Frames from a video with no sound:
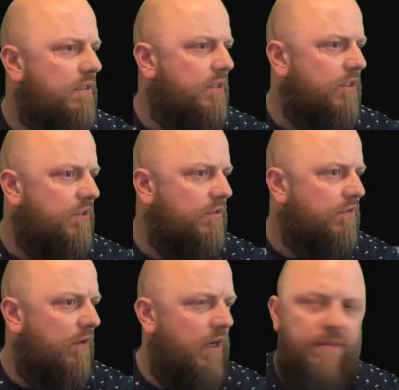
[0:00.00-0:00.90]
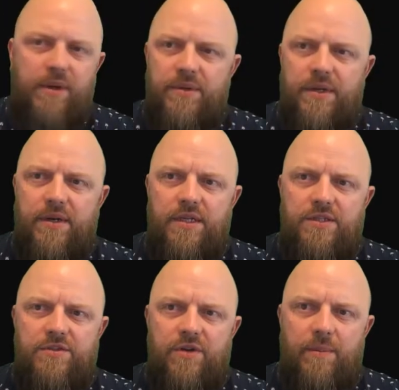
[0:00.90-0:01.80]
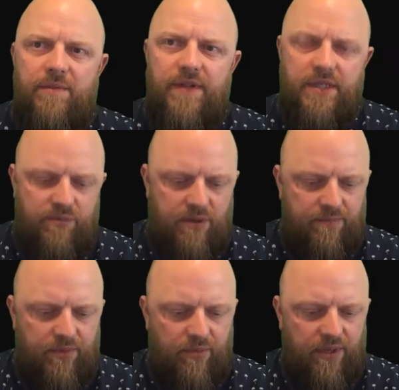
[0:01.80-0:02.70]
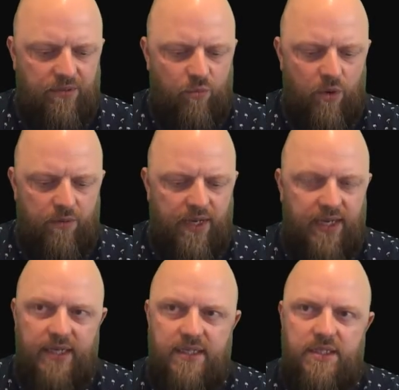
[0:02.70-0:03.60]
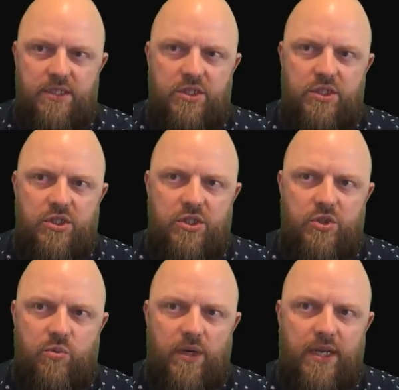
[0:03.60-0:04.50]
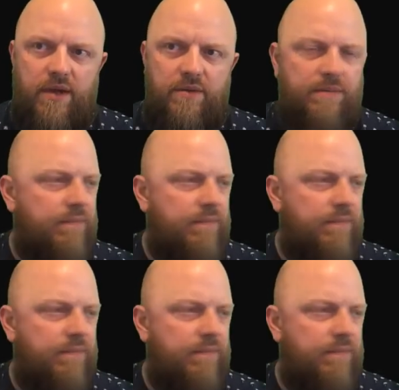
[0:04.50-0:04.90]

Stripe. No, we don't need Stripe for this one, but we will need Twilio.